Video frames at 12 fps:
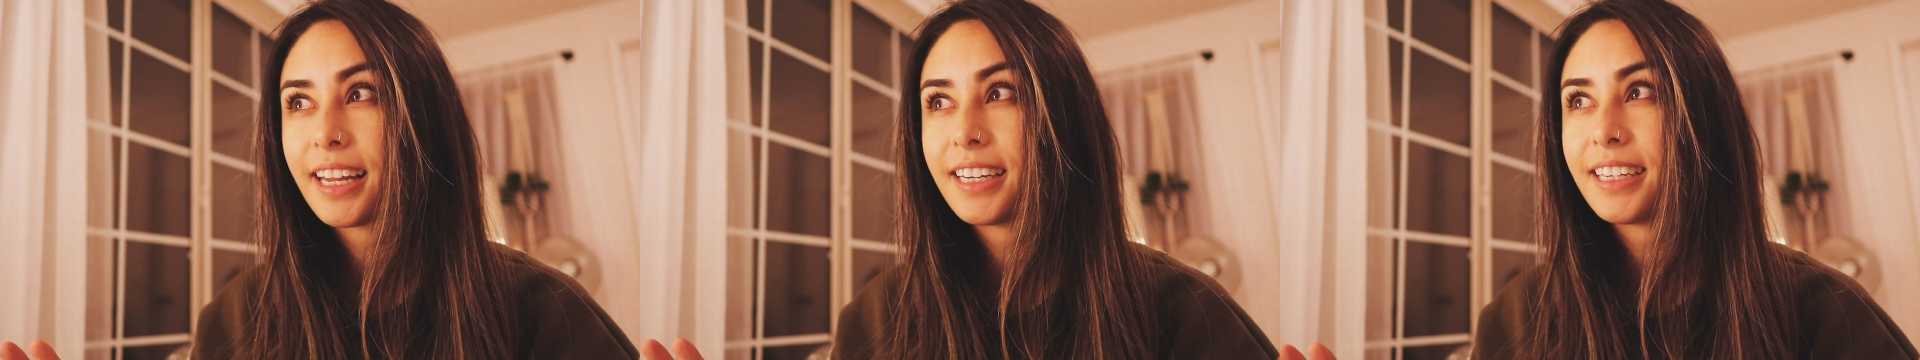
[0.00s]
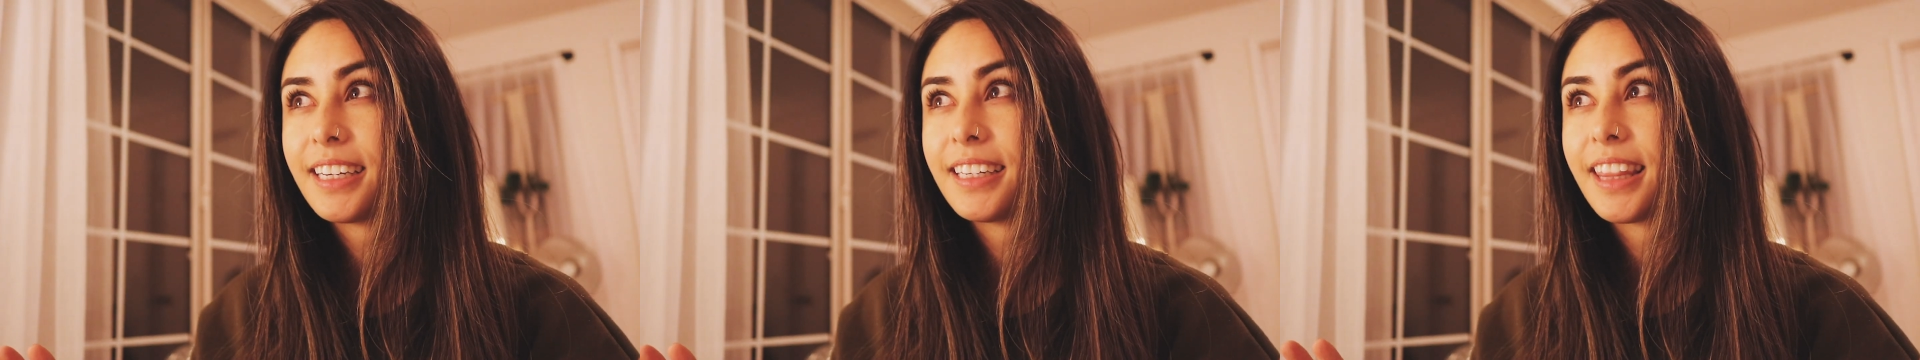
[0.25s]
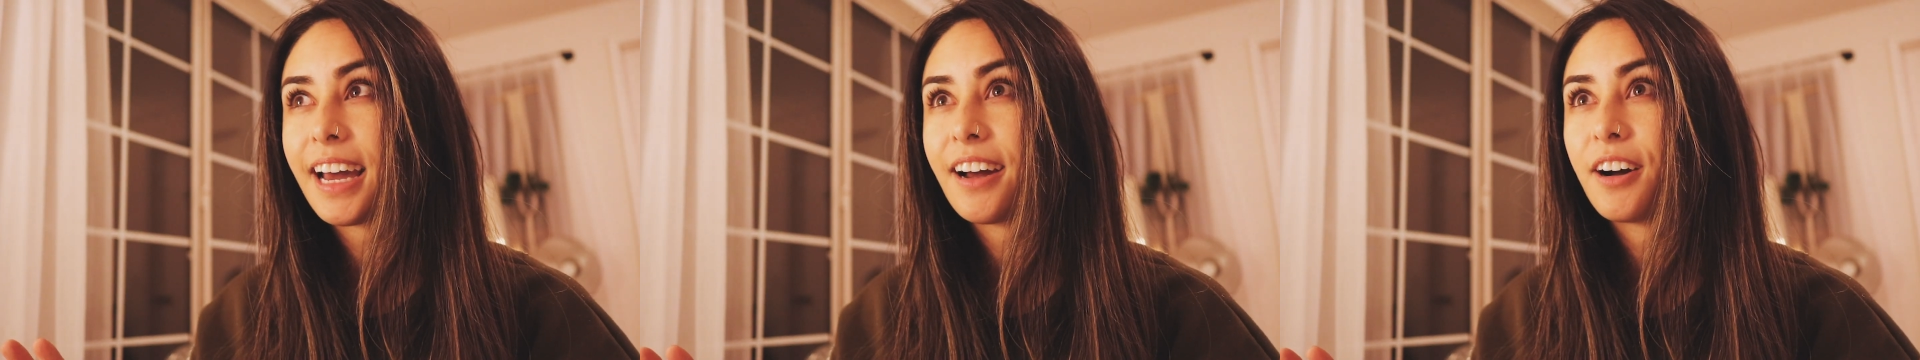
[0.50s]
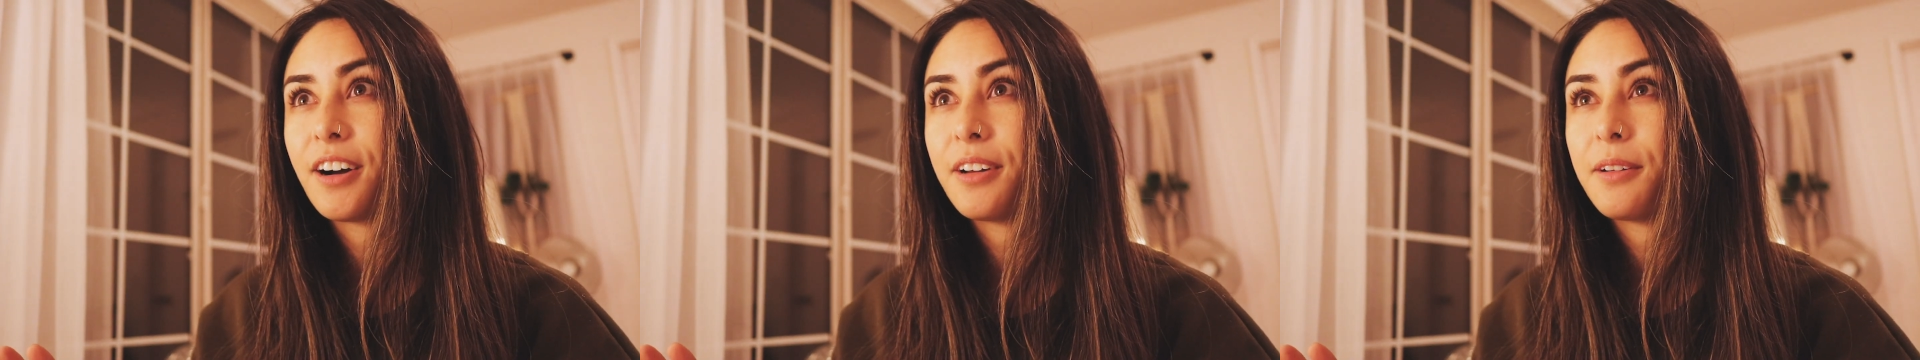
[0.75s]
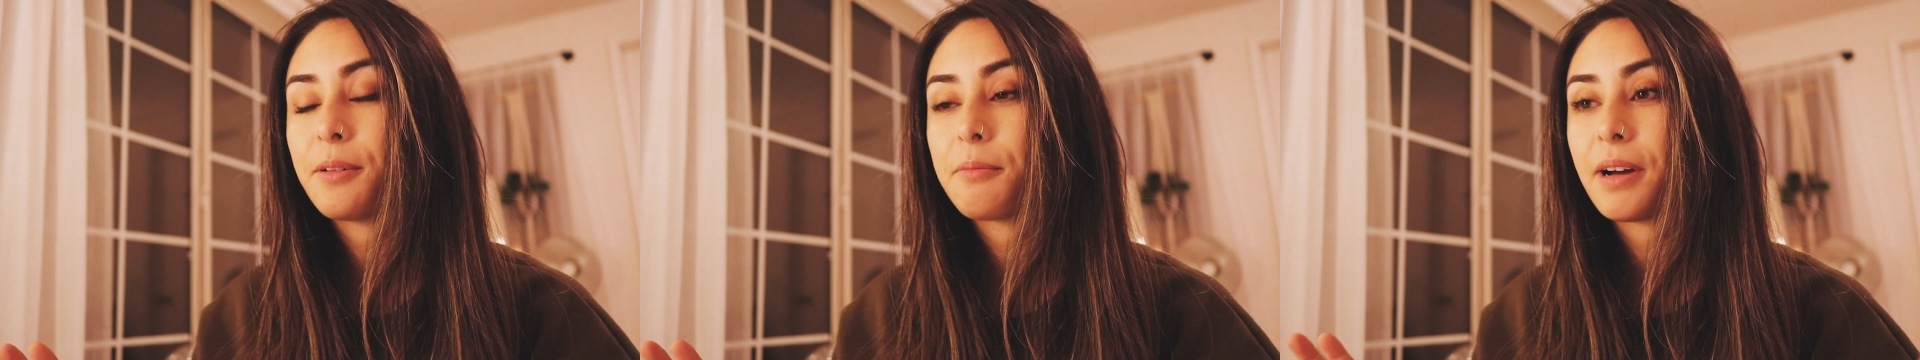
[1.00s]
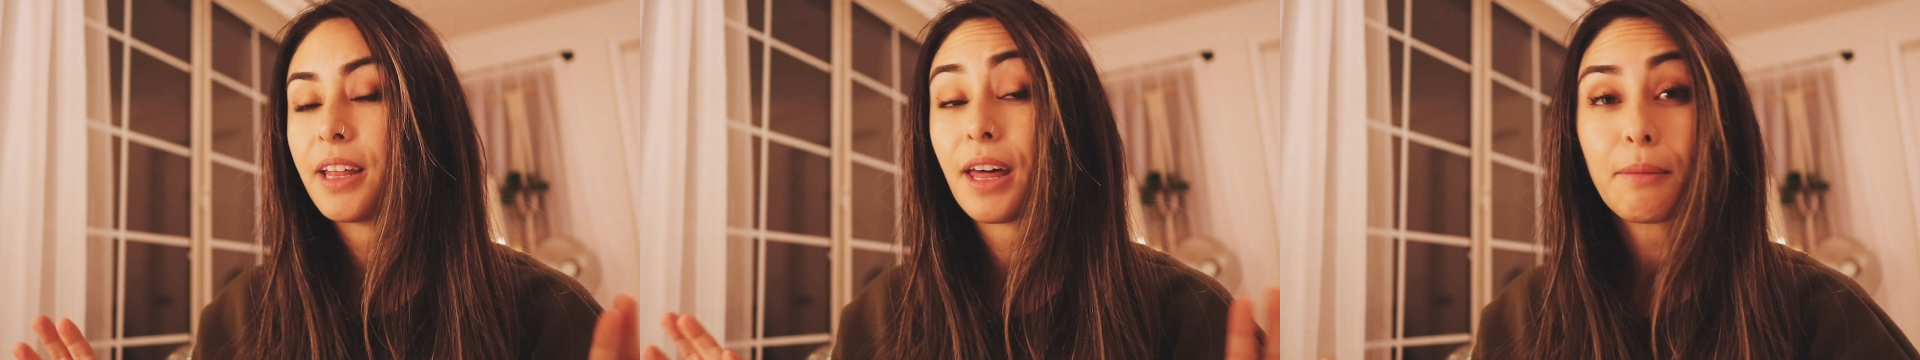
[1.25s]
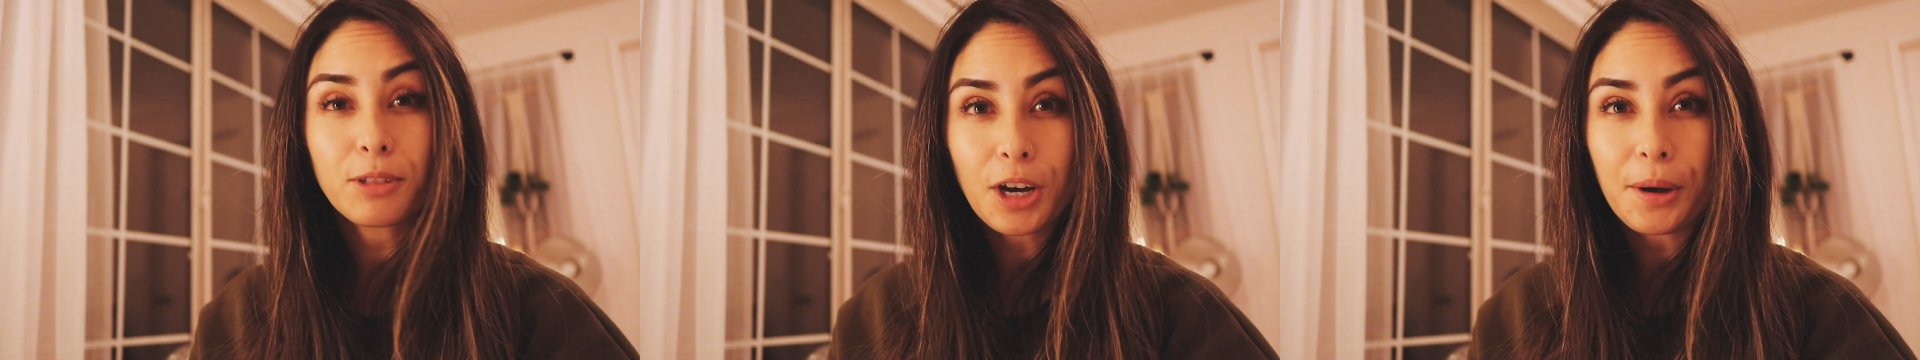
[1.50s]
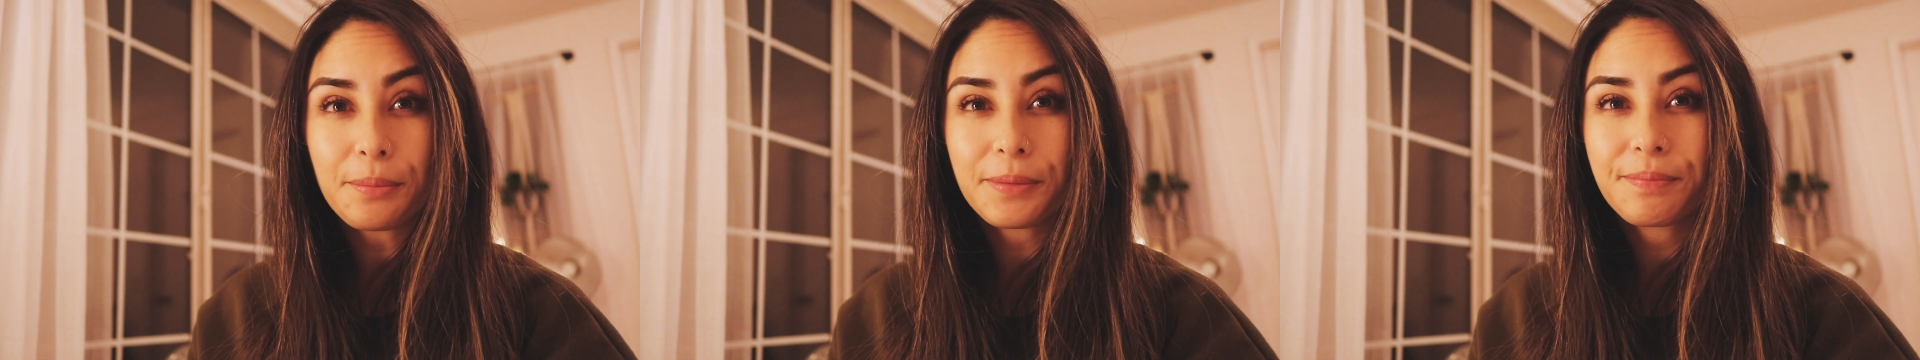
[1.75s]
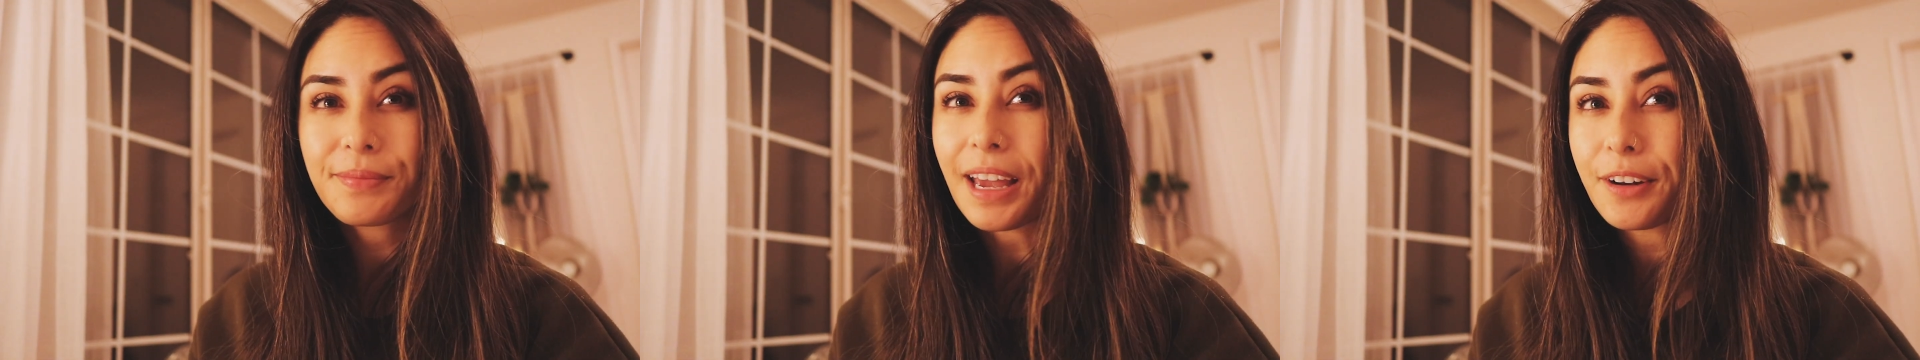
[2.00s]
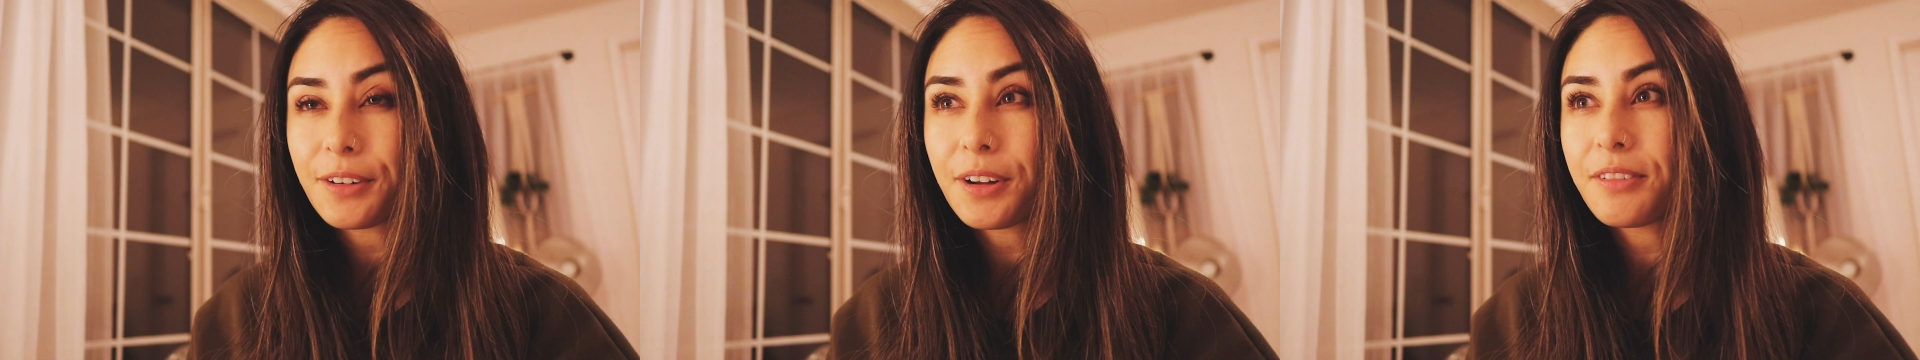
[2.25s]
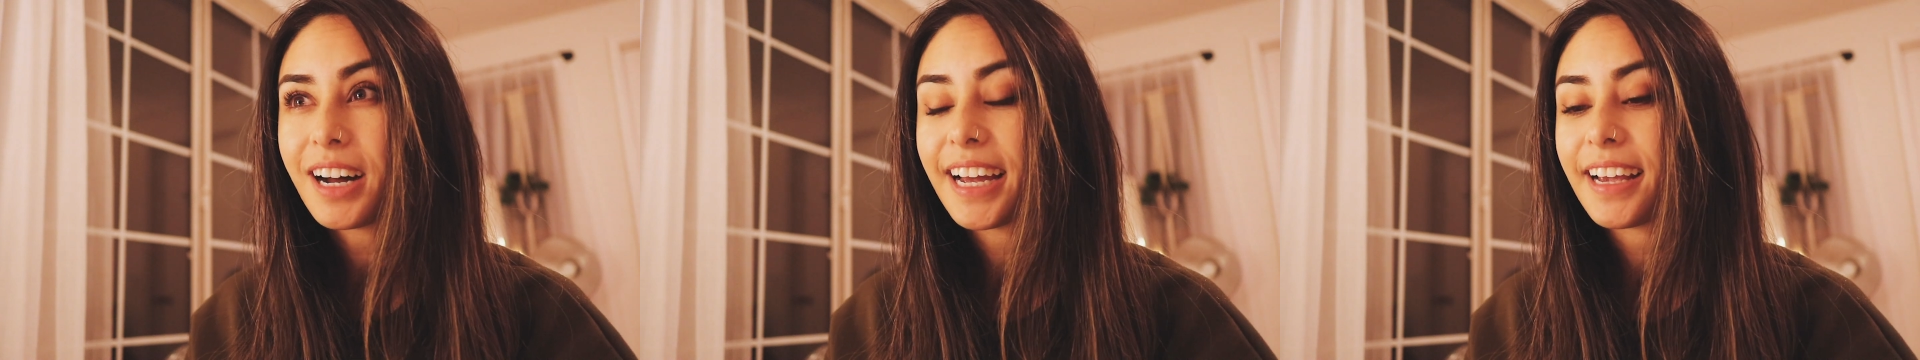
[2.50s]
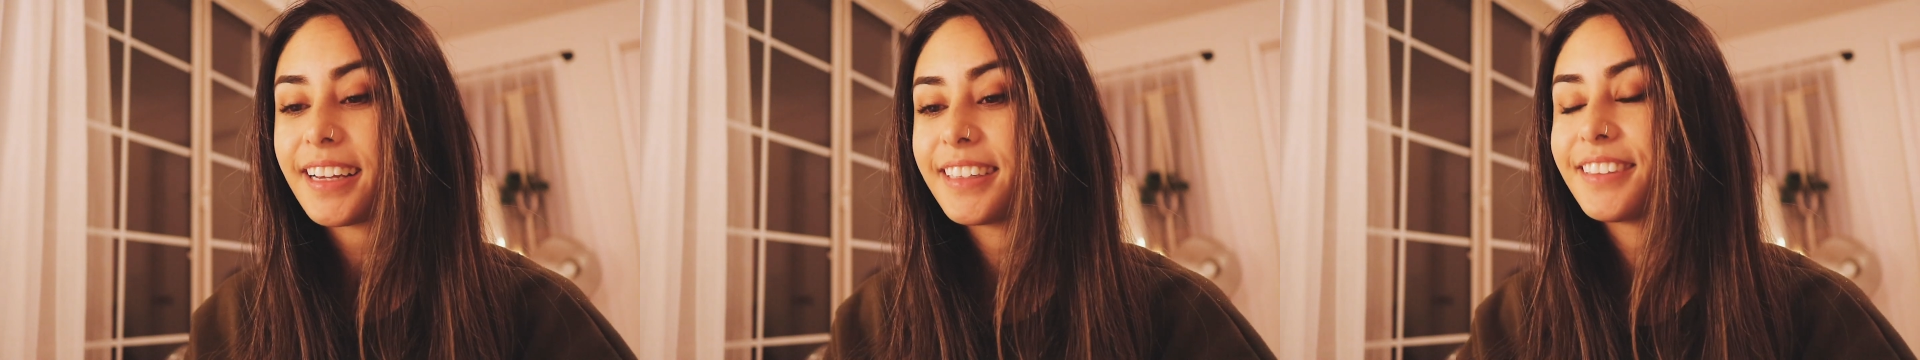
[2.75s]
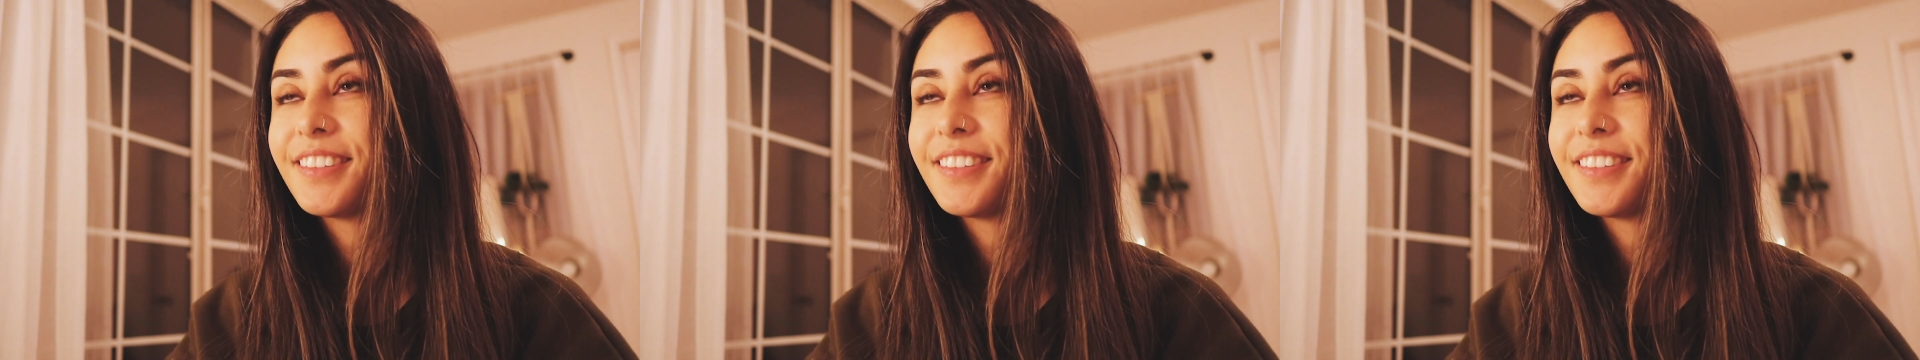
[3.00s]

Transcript: edited that on my laptop. I don't know why.